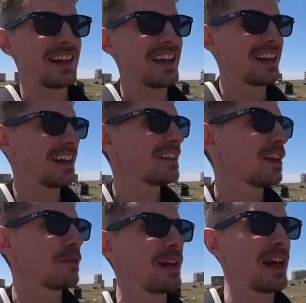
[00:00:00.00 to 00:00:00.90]
clearly
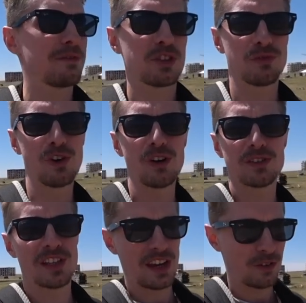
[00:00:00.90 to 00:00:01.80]
they've been left to
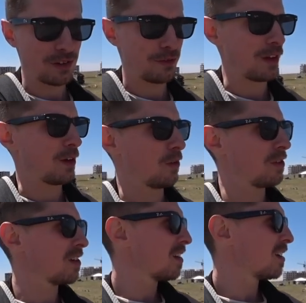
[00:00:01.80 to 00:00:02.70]
rot here on the
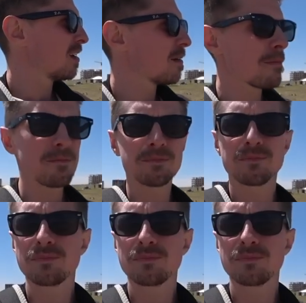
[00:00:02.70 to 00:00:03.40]
field. So the apartments